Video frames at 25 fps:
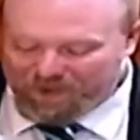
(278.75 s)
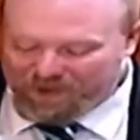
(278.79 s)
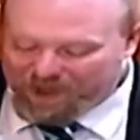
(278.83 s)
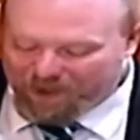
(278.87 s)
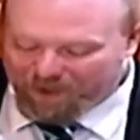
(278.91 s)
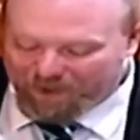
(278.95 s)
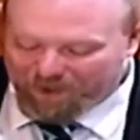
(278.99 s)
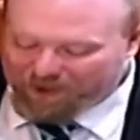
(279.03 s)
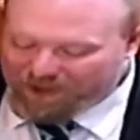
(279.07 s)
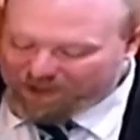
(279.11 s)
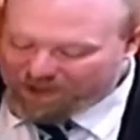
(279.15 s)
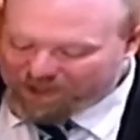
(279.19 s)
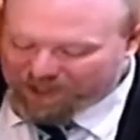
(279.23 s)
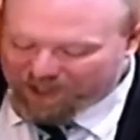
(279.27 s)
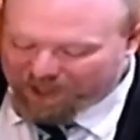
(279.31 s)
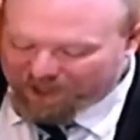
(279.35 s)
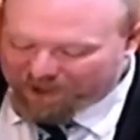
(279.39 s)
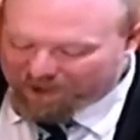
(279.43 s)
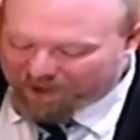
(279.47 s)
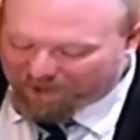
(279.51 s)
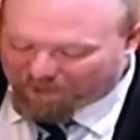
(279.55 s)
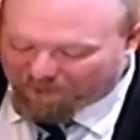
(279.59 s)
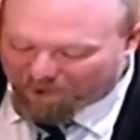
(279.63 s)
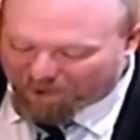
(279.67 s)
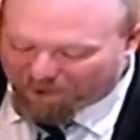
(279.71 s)
that we see in
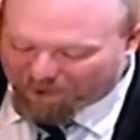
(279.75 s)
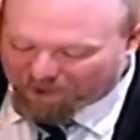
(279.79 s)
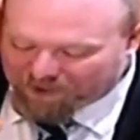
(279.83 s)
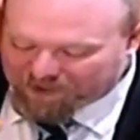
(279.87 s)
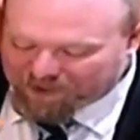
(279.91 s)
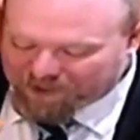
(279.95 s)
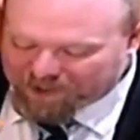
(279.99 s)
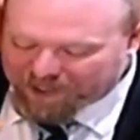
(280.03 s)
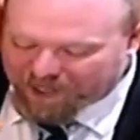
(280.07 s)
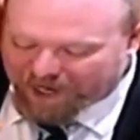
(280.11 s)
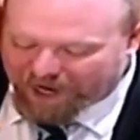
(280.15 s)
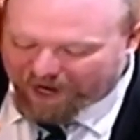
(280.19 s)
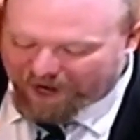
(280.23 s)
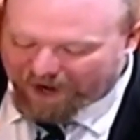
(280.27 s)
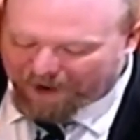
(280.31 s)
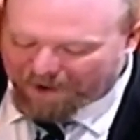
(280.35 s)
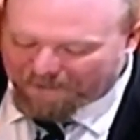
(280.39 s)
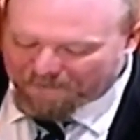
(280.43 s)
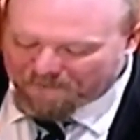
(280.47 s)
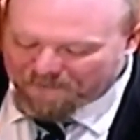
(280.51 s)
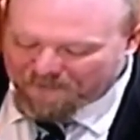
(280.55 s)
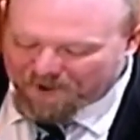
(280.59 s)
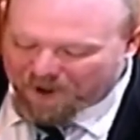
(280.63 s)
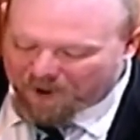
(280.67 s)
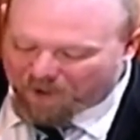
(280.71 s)
the world today
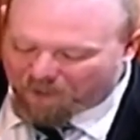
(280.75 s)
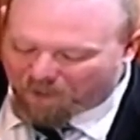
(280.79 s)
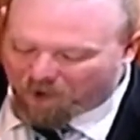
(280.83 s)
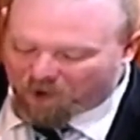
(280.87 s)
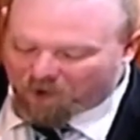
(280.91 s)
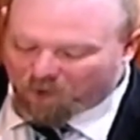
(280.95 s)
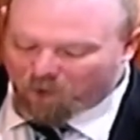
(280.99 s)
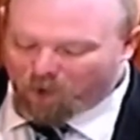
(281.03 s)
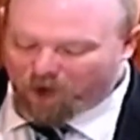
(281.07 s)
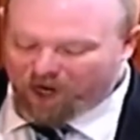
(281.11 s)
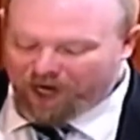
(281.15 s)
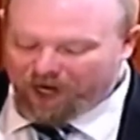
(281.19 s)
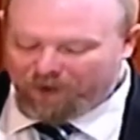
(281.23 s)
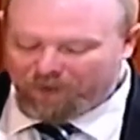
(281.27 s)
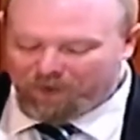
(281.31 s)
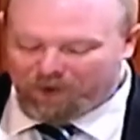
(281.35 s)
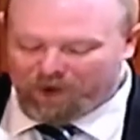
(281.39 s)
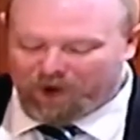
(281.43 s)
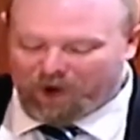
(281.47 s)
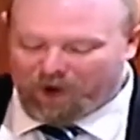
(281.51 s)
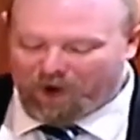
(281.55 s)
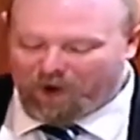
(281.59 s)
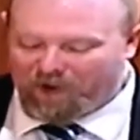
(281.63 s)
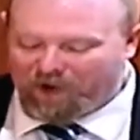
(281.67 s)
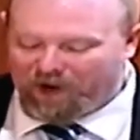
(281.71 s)
when we were
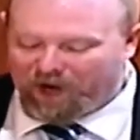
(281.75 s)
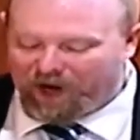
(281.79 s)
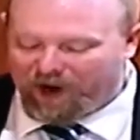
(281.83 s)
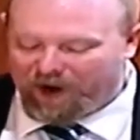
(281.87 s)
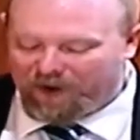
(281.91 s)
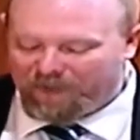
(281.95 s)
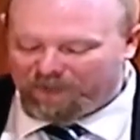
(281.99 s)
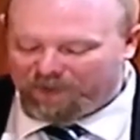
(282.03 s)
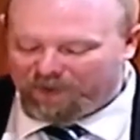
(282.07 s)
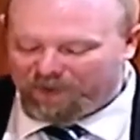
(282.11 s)
growing up,